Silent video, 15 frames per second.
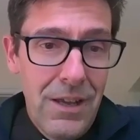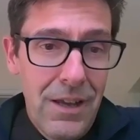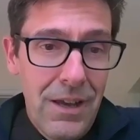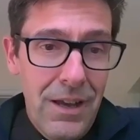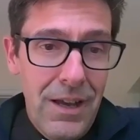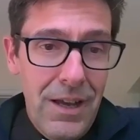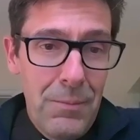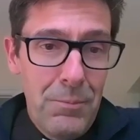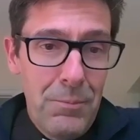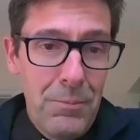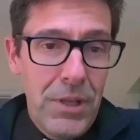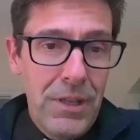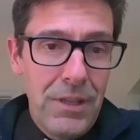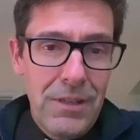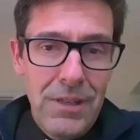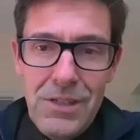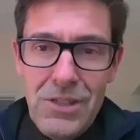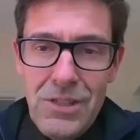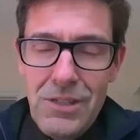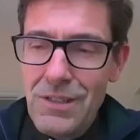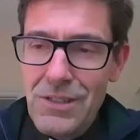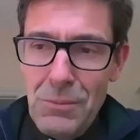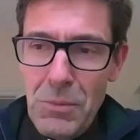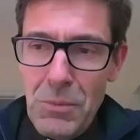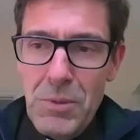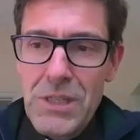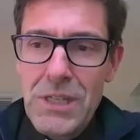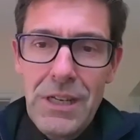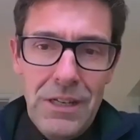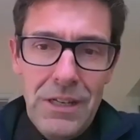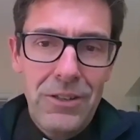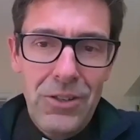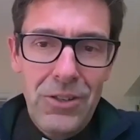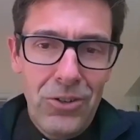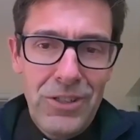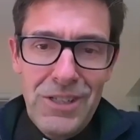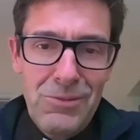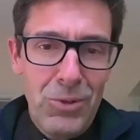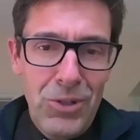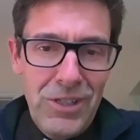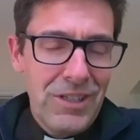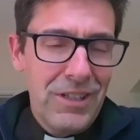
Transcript: but there's something particular that God is wanting to